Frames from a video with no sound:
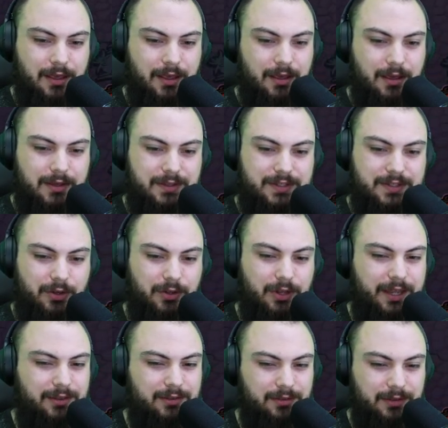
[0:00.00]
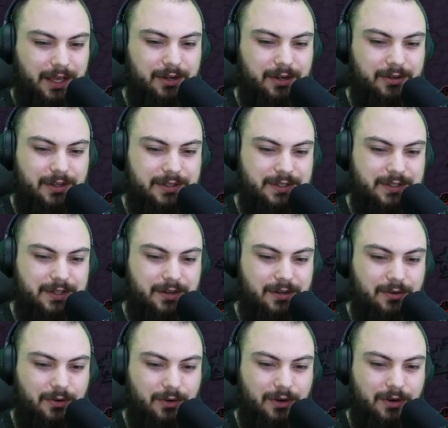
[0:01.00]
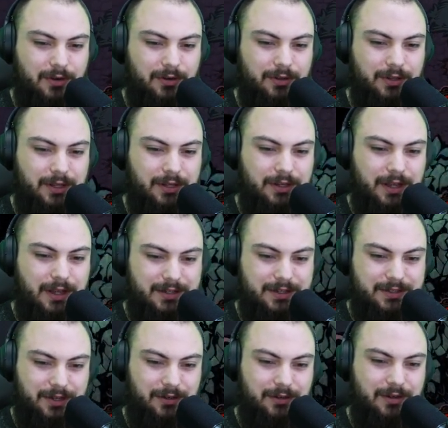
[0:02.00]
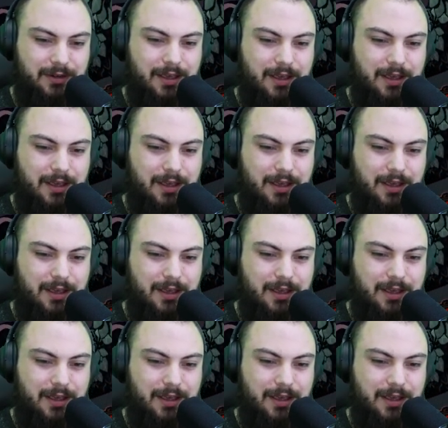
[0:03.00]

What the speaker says: So like later this year or early next year.